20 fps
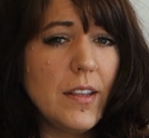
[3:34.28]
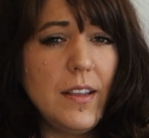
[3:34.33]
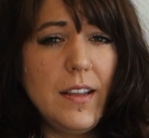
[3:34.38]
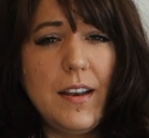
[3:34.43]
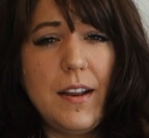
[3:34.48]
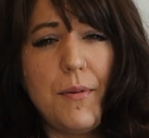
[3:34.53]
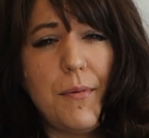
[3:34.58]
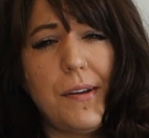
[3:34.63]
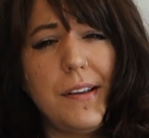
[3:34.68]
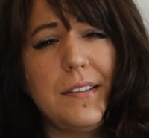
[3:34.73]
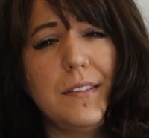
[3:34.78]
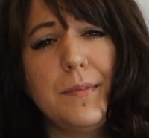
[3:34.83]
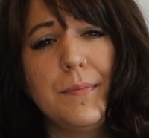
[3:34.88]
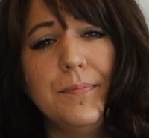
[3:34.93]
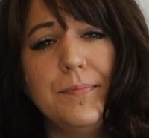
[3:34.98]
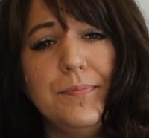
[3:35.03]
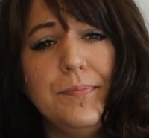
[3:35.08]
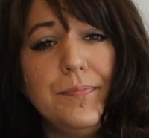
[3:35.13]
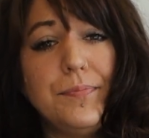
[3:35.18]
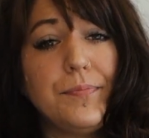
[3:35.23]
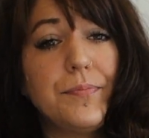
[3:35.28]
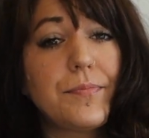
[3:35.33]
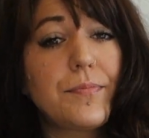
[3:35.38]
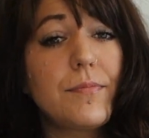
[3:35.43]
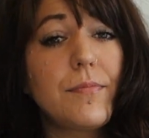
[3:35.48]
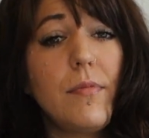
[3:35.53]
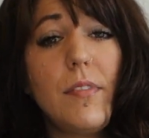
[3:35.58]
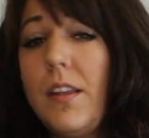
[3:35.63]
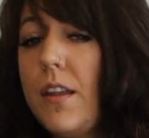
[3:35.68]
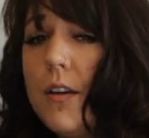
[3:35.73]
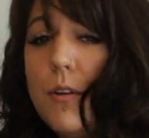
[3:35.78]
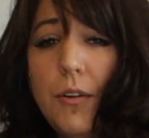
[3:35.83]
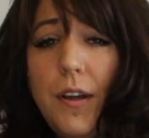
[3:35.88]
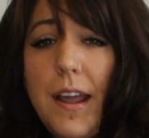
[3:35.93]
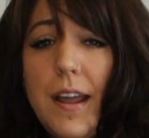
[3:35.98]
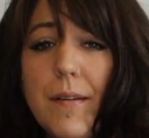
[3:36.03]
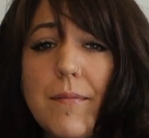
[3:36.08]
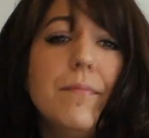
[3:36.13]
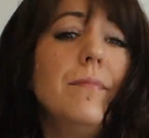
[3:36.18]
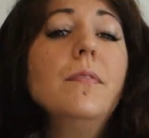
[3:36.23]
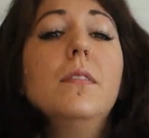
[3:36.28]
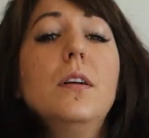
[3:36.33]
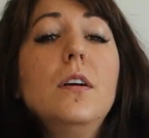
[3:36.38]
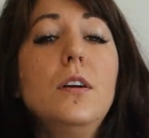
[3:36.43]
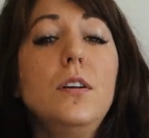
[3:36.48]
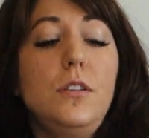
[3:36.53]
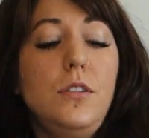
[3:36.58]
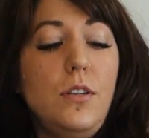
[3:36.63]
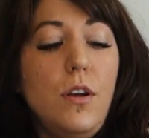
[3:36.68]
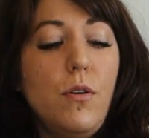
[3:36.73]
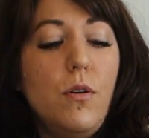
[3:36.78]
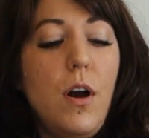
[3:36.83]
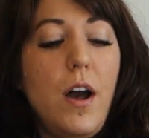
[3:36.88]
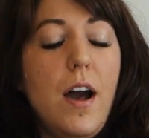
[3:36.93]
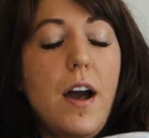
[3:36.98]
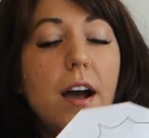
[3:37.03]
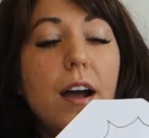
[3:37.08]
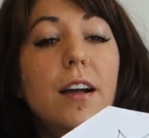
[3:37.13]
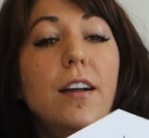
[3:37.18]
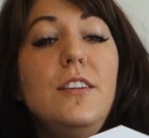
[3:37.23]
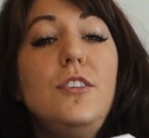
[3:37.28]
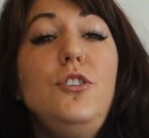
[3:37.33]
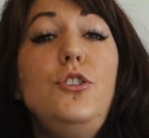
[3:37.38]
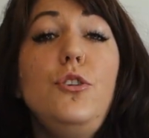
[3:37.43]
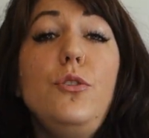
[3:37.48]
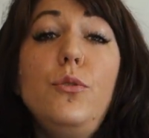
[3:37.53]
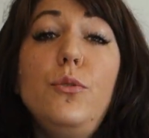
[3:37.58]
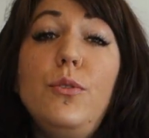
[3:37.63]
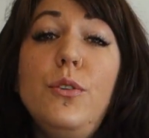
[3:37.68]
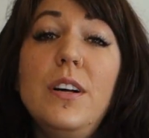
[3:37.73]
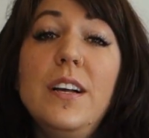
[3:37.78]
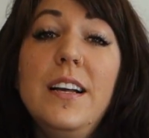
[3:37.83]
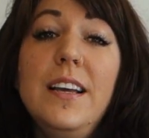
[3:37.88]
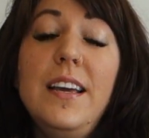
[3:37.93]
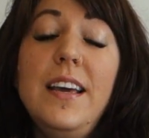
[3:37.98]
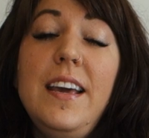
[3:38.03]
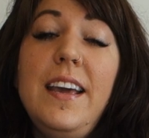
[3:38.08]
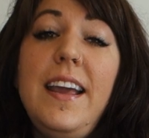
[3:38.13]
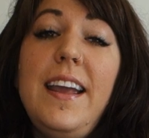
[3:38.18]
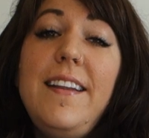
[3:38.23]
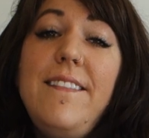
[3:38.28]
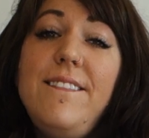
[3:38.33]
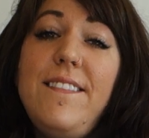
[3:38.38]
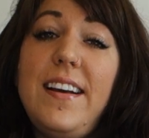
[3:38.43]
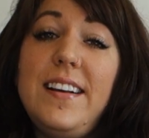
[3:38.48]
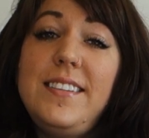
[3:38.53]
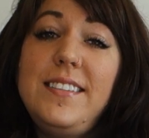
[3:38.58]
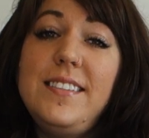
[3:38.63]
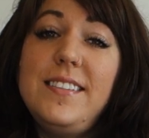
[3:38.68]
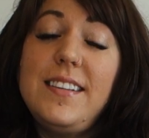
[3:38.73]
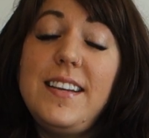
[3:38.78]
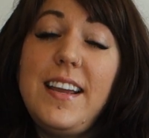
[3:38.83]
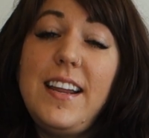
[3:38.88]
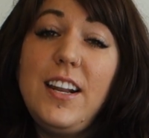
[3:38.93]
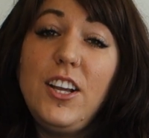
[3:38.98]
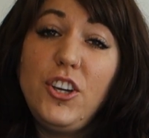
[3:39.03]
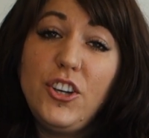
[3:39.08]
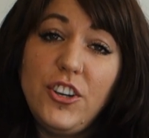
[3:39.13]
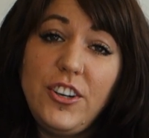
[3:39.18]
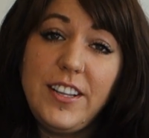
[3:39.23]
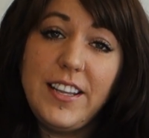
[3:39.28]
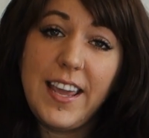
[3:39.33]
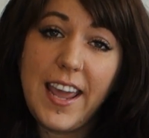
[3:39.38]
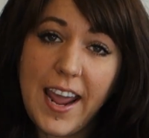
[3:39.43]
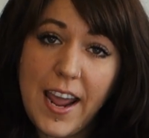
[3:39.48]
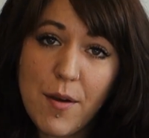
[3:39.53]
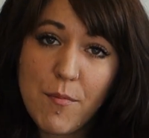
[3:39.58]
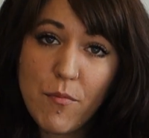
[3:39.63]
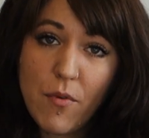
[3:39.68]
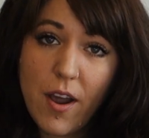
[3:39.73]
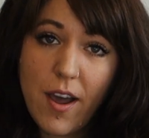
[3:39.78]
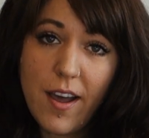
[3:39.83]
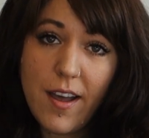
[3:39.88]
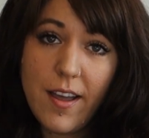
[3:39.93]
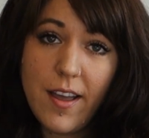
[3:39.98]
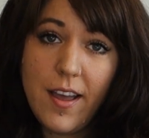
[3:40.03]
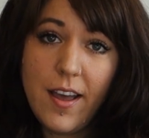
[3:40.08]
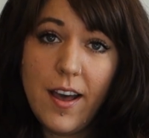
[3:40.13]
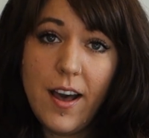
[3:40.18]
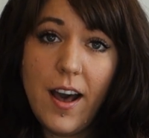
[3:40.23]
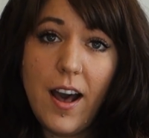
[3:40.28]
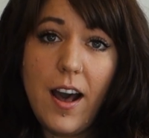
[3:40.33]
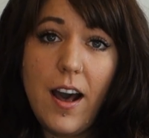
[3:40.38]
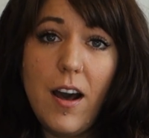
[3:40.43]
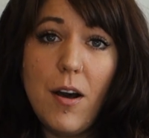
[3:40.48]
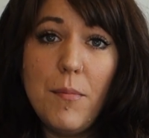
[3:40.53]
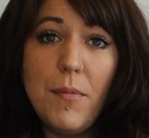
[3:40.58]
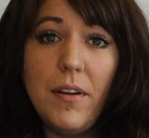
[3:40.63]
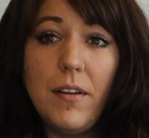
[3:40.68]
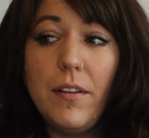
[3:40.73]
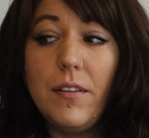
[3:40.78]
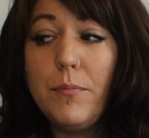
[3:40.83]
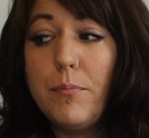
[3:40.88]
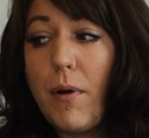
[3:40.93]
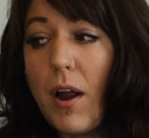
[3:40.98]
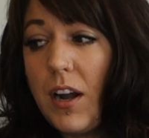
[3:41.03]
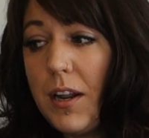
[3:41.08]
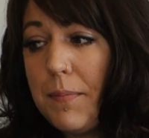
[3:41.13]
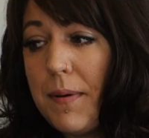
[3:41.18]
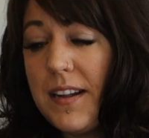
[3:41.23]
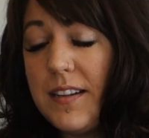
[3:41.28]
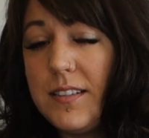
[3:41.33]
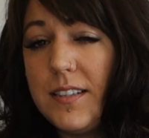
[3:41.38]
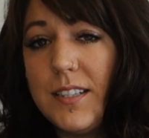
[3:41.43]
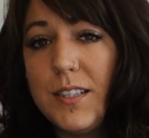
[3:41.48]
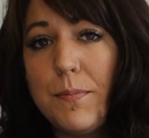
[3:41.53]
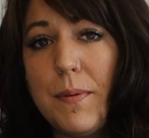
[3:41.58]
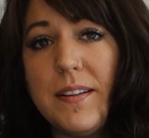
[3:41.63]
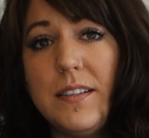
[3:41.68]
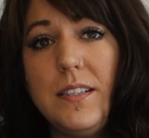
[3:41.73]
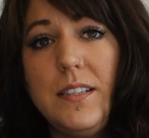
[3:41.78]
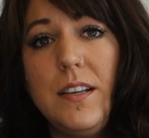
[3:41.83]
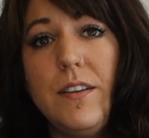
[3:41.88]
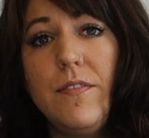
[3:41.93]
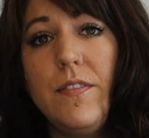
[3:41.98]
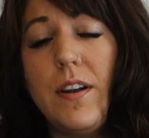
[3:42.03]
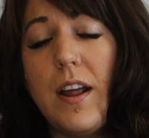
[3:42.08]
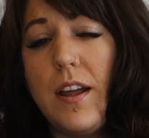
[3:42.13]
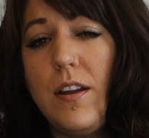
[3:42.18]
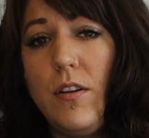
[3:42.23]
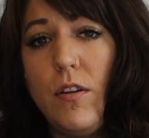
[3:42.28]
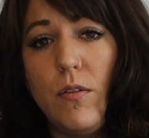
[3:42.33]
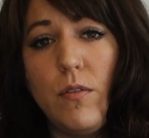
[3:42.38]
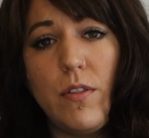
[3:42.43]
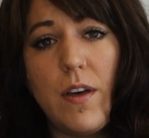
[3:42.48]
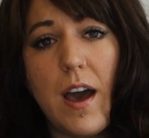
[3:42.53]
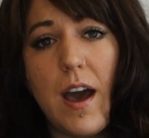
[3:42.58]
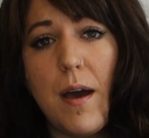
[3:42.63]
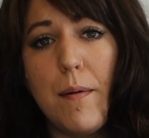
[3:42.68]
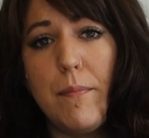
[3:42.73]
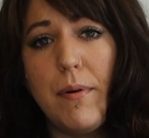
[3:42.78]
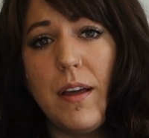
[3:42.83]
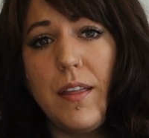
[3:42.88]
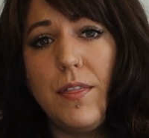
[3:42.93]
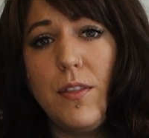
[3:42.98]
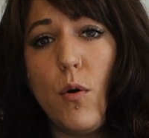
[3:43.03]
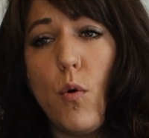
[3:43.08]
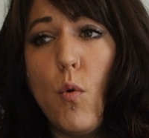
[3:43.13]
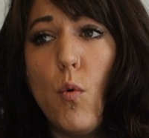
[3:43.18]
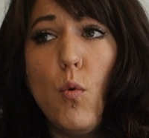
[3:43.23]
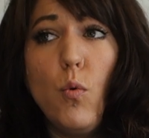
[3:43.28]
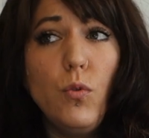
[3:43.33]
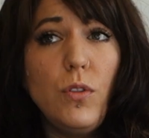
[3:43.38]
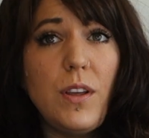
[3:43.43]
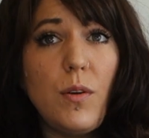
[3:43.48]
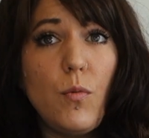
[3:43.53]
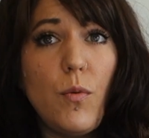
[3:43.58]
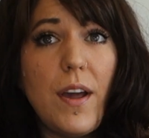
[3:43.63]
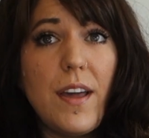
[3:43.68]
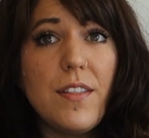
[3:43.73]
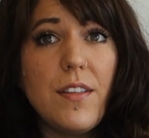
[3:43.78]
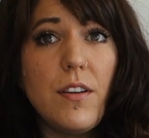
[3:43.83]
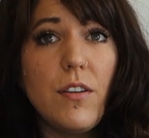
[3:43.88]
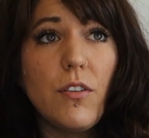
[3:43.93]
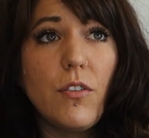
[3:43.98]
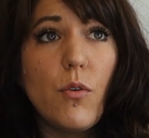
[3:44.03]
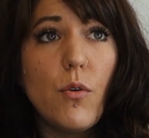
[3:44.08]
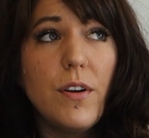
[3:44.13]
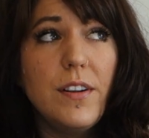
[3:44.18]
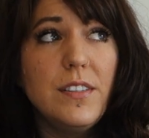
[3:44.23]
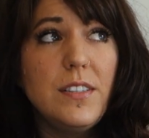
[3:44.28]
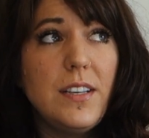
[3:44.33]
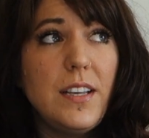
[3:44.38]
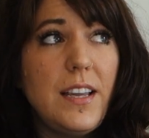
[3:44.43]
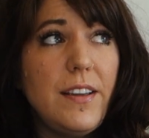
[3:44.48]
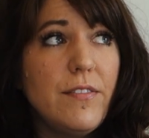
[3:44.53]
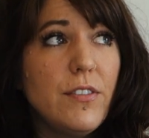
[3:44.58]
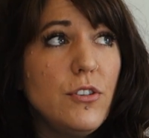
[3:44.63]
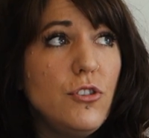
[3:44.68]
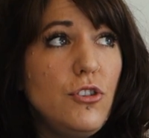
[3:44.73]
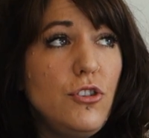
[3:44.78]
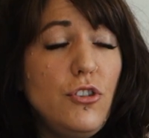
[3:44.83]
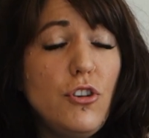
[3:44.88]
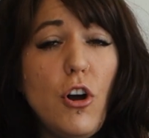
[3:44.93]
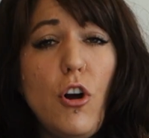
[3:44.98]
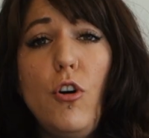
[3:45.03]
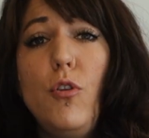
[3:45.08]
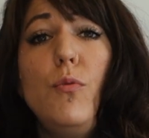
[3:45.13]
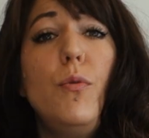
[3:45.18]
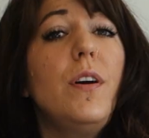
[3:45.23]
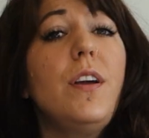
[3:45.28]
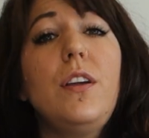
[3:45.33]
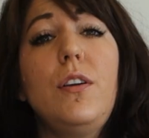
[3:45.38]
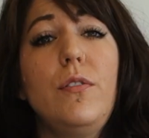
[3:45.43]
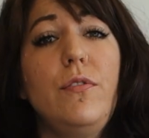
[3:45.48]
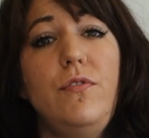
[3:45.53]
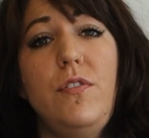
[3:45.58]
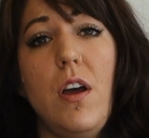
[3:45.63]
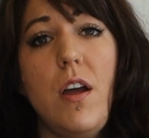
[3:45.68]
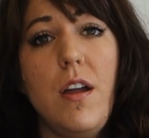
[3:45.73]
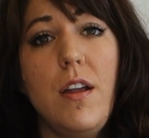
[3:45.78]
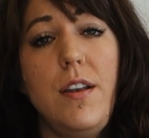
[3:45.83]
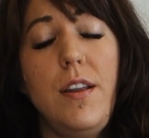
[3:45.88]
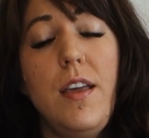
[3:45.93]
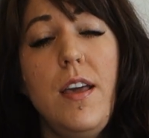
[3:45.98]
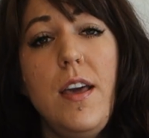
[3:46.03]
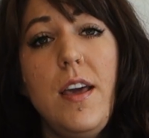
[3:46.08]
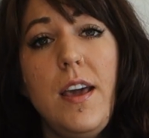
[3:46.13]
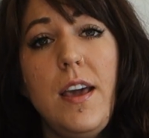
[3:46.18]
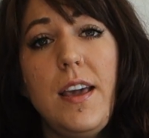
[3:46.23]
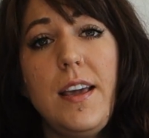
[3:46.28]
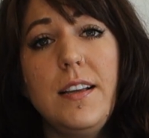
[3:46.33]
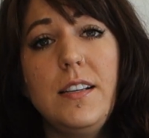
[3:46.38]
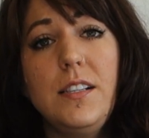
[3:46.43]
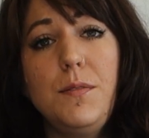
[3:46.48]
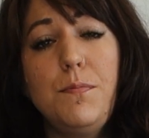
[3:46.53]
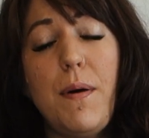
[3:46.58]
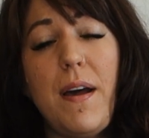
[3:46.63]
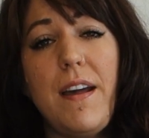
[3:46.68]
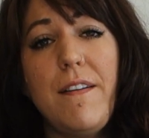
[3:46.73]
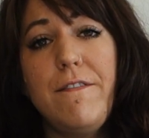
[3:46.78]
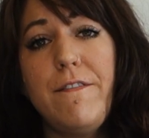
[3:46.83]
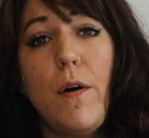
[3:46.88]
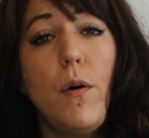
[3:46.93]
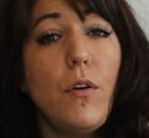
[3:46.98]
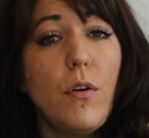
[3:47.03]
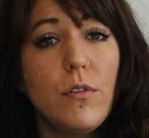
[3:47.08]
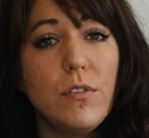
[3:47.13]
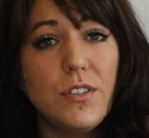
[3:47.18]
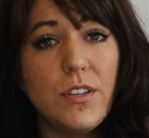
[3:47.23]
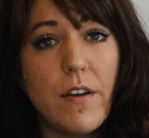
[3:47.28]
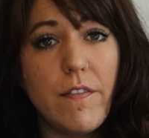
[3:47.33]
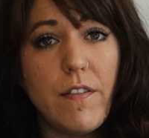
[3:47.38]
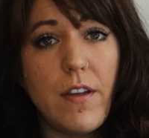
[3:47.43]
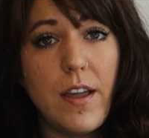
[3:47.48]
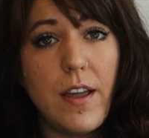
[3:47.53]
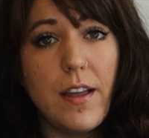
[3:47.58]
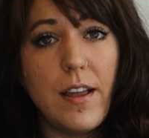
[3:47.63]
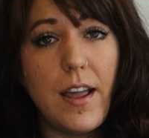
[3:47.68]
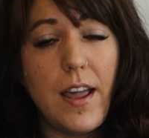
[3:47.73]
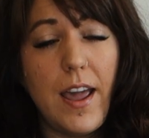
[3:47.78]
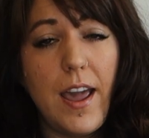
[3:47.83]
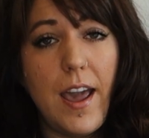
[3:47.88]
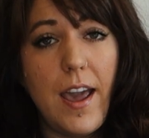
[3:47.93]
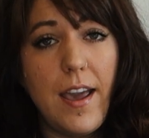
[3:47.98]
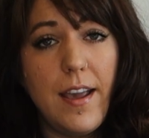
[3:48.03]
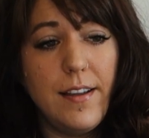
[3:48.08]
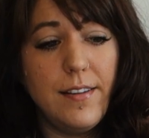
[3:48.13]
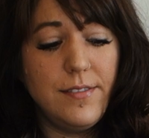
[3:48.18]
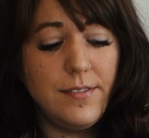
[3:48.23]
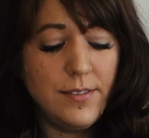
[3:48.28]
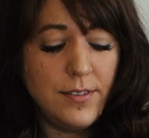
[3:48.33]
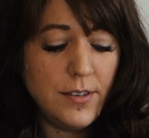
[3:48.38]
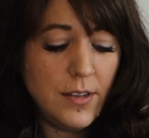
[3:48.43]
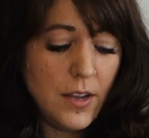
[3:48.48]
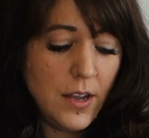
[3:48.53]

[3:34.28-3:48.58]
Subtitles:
Anyways. Okay, so do invest in a good camera. Body paint's expensive, and I know that, but the only way that you're going to even show what you've done is by photos of it. And